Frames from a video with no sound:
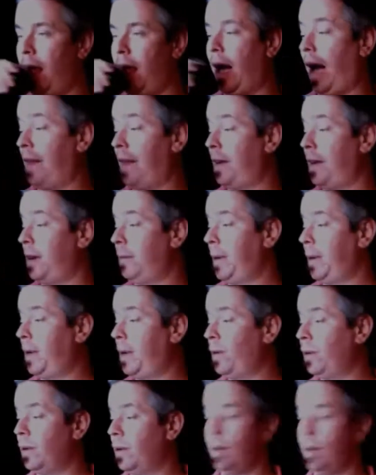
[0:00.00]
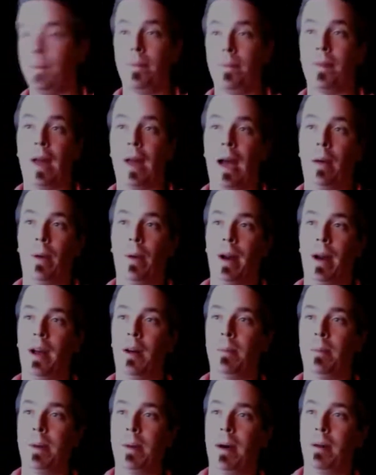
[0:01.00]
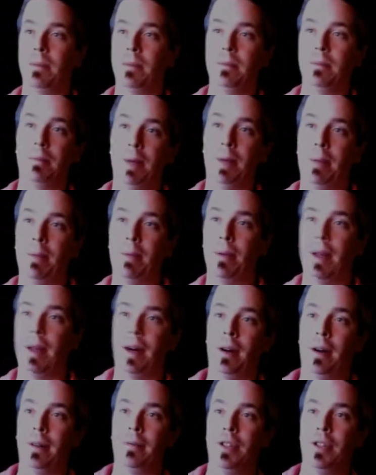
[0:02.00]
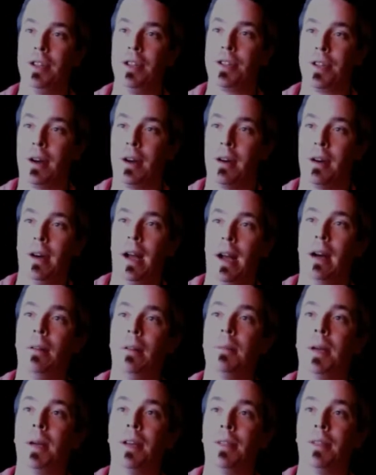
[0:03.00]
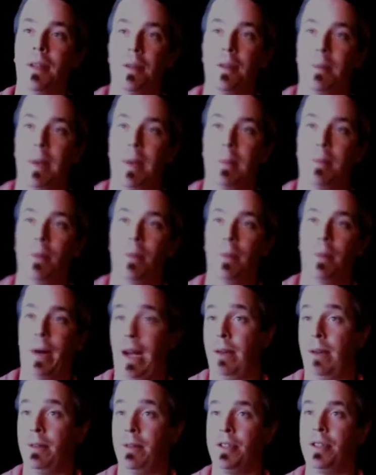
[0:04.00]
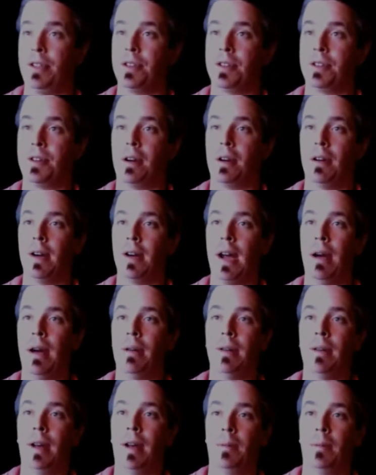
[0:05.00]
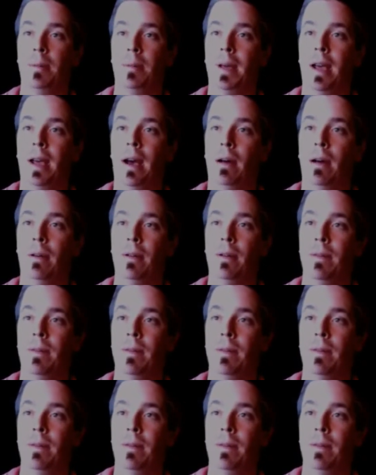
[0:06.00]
I think it'll be cool. I want to help out people that are just starting out because other people, when I was just starting out, helped me out.